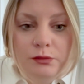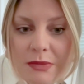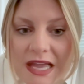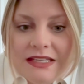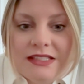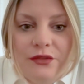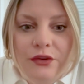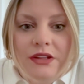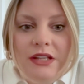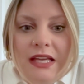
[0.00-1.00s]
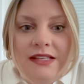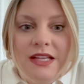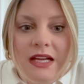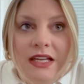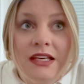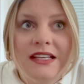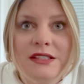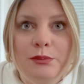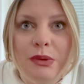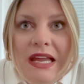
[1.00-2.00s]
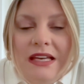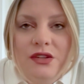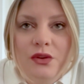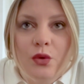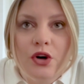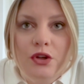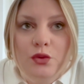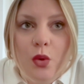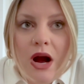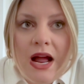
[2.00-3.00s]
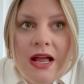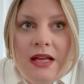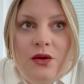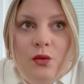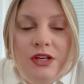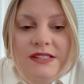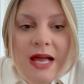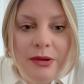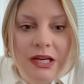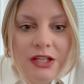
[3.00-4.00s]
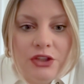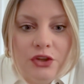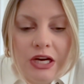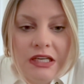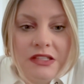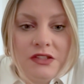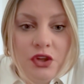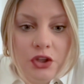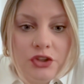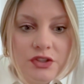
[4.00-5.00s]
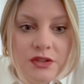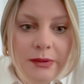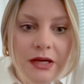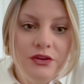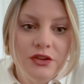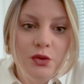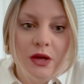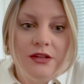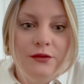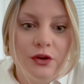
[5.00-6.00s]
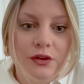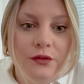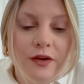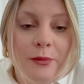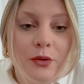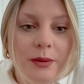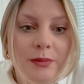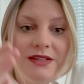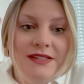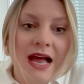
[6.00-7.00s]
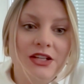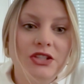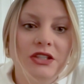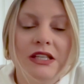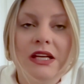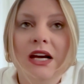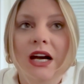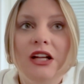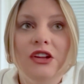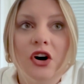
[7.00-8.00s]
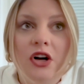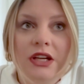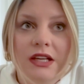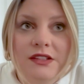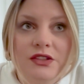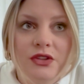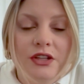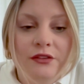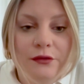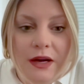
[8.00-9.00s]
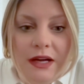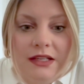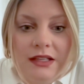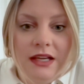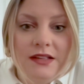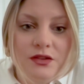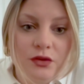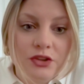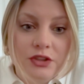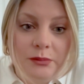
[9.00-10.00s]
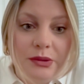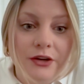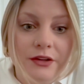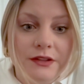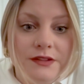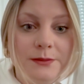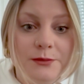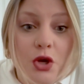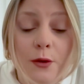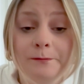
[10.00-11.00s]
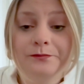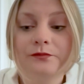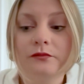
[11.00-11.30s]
many different things, that can explain to the world why what is happening in Ukraine is not just about the 24th of February, but it's actually a long history of fighting against Russian imperialism. So